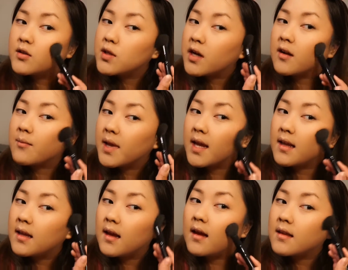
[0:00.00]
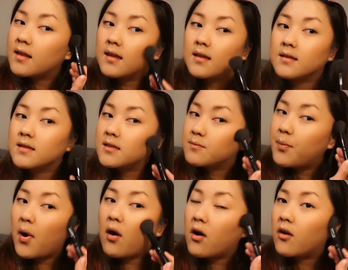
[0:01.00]
I try to make this
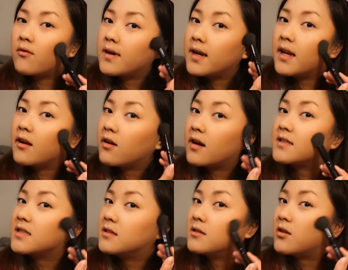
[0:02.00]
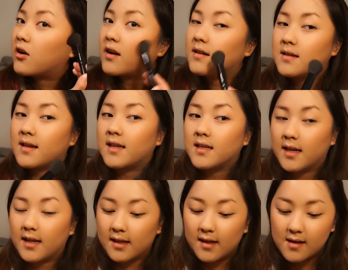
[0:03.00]
part right here as dark as I
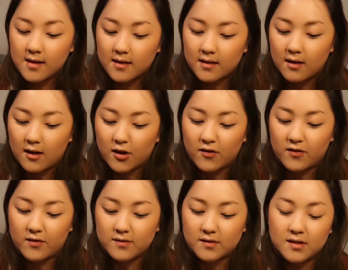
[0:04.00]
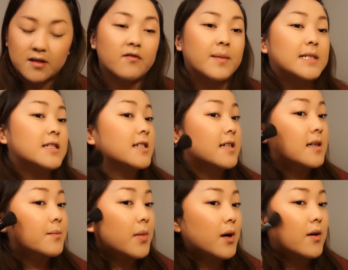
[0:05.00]
can, the hollows of my
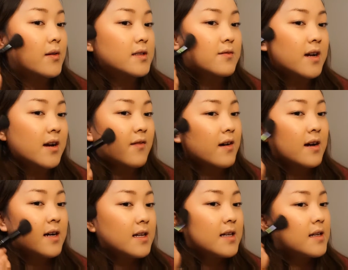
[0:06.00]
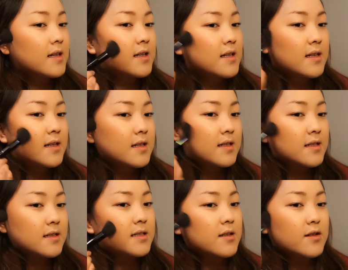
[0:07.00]
cheekbones, whatever,
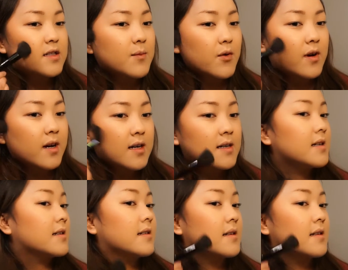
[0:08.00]
so it's more